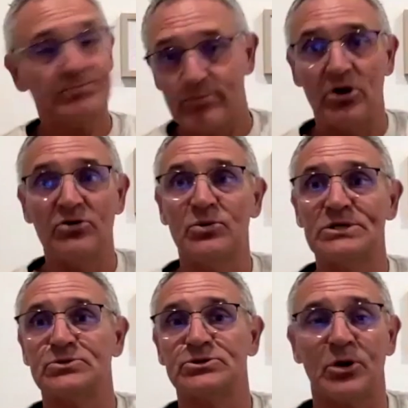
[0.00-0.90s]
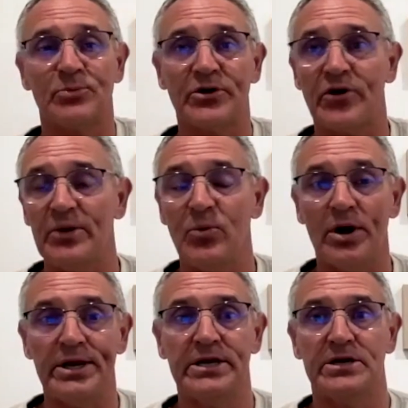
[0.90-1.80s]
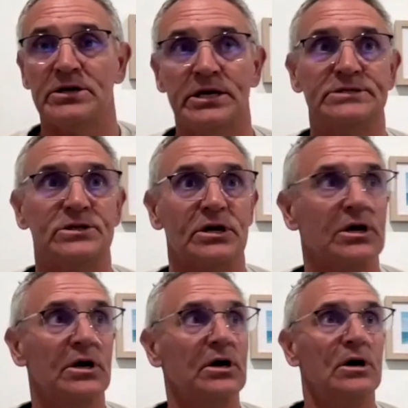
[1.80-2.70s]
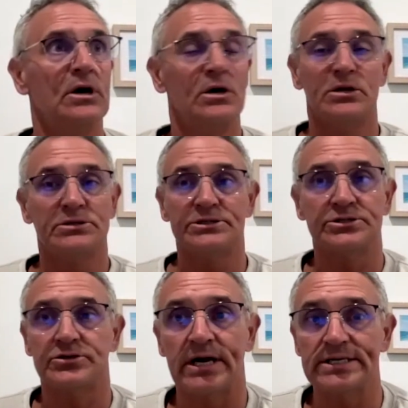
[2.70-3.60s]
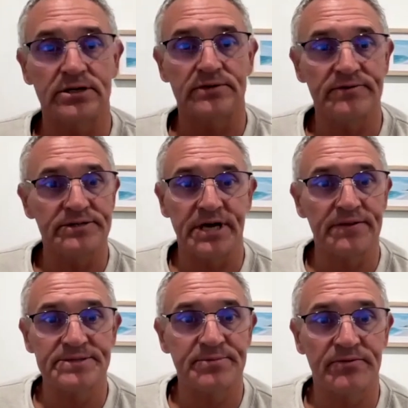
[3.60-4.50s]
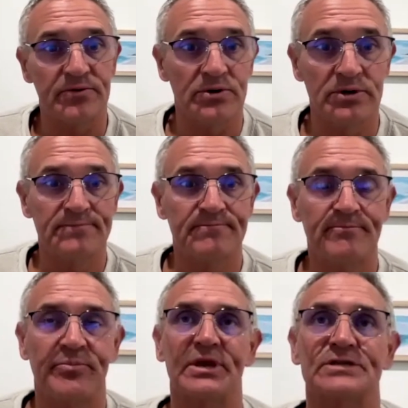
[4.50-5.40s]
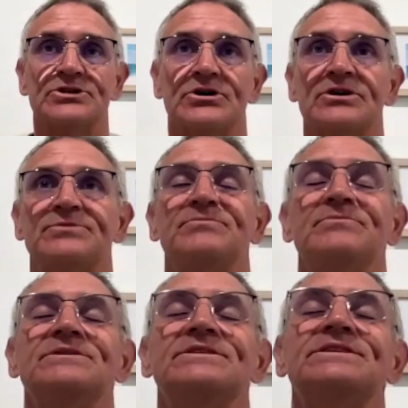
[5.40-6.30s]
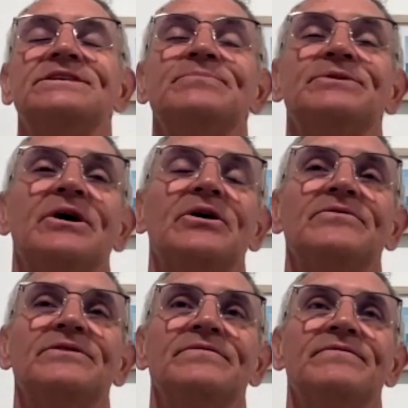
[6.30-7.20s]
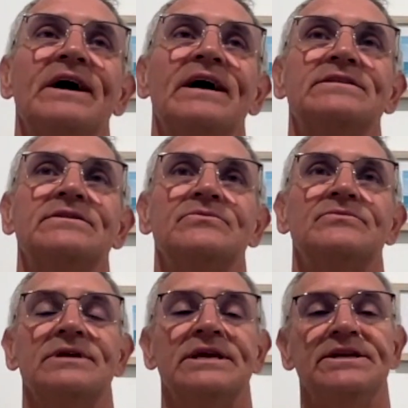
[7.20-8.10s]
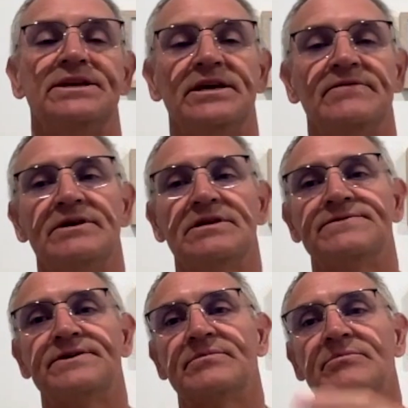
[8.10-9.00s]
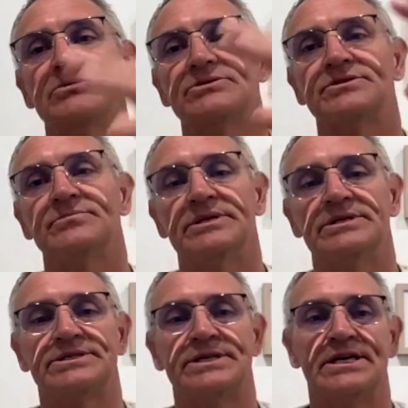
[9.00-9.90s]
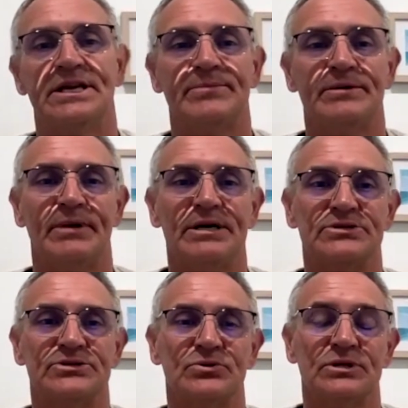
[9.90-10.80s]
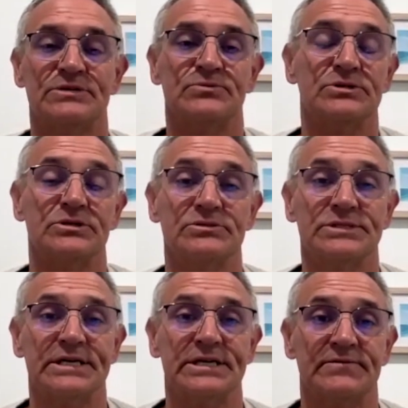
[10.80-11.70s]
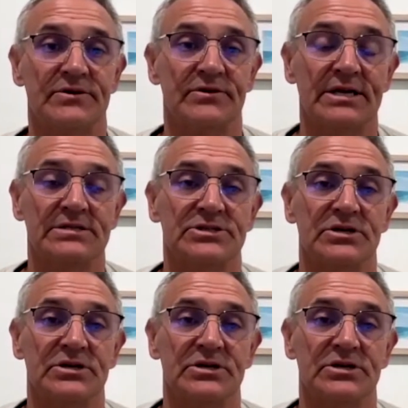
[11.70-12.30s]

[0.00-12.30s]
Blow the whistle, stop the crane, what? And he's like, this is crazy. I've never done this before. And so I skipped over the fact that he'd never lifted a monster bit of steel up amongst all this, whereas I was taking it for granted.